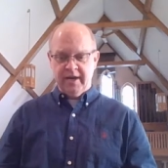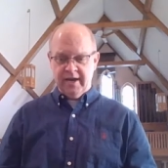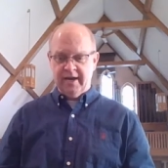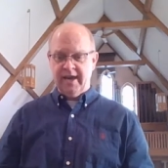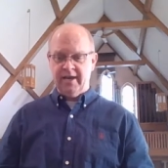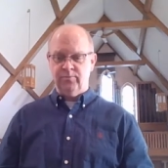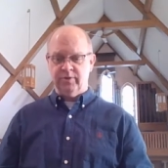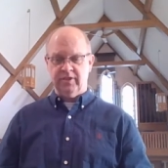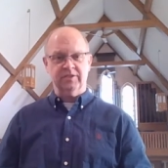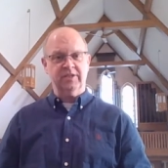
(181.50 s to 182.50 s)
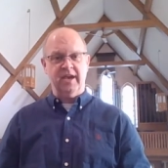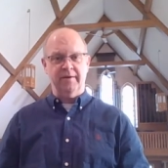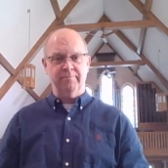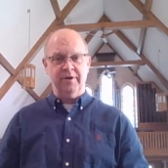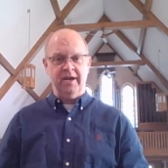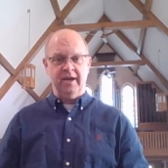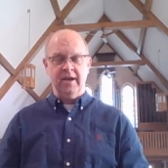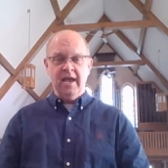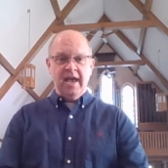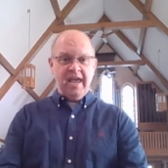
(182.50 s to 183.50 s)
ahead with this campaign,
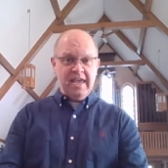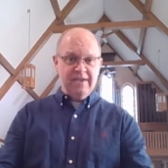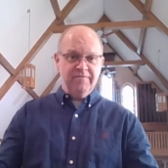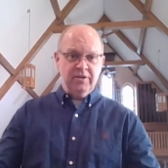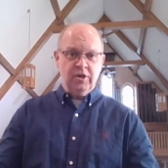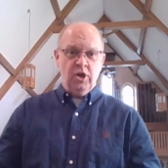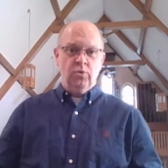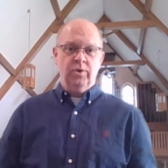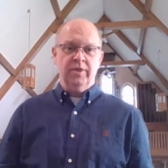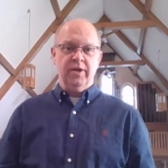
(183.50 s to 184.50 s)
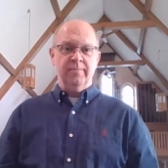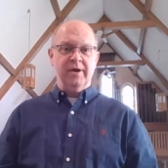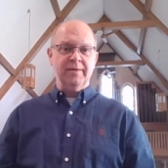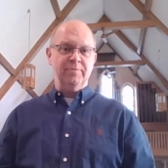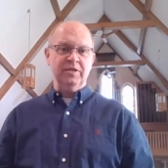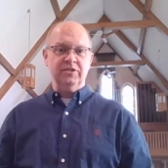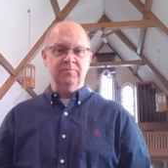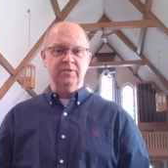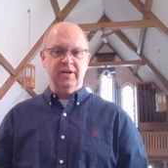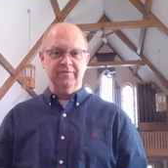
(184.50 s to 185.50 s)
even when there might be
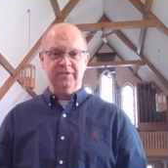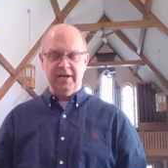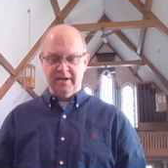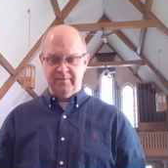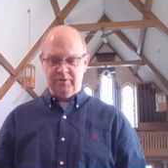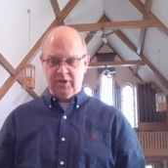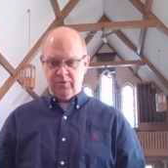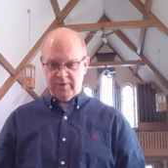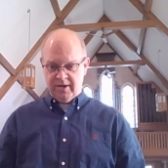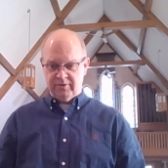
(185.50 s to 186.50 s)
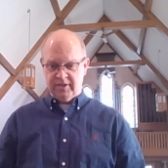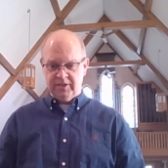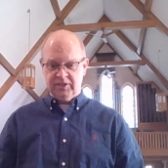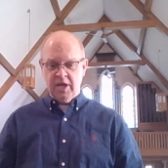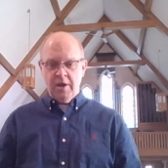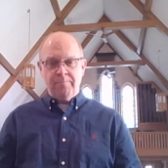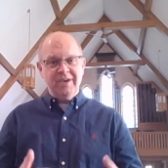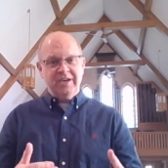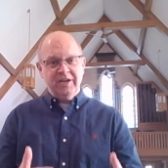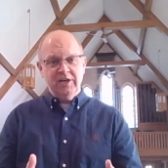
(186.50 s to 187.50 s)
some tough times around us,
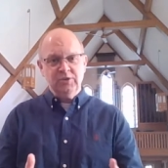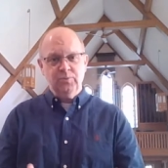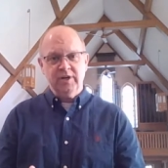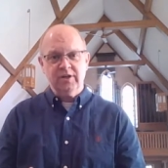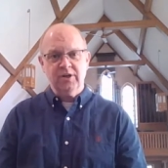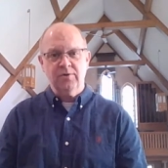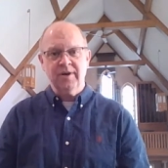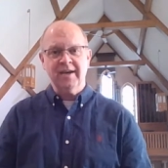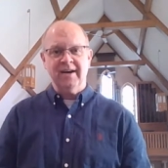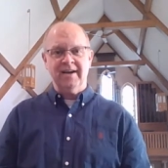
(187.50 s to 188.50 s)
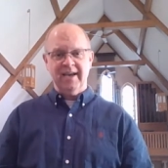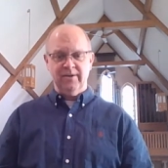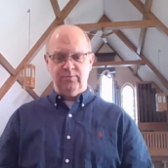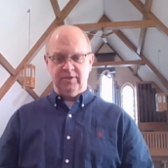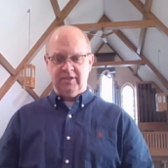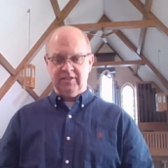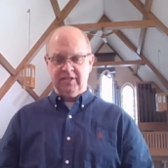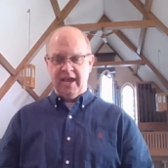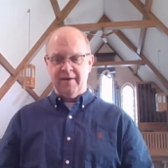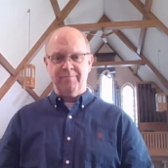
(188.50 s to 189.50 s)
because we're going ahead with this
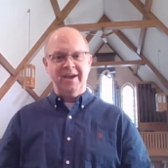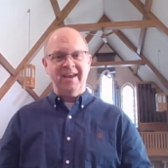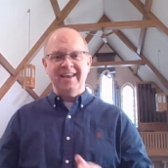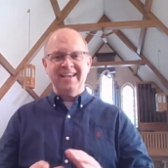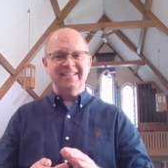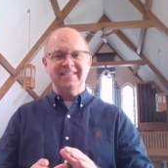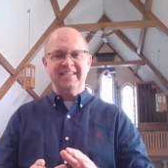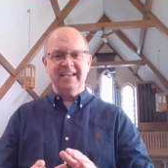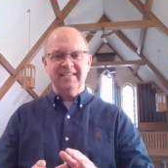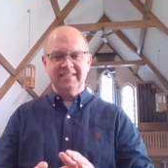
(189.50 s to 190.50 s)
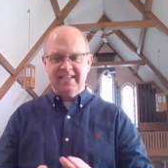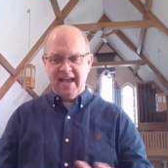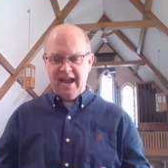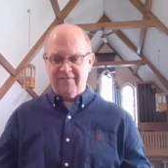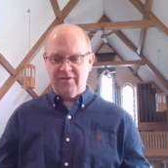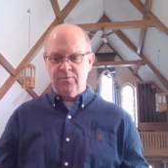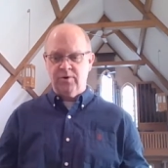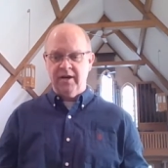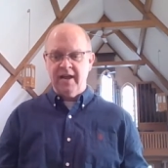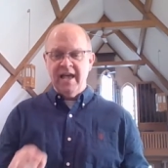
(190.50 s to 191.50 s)
campaign, it says to everyone,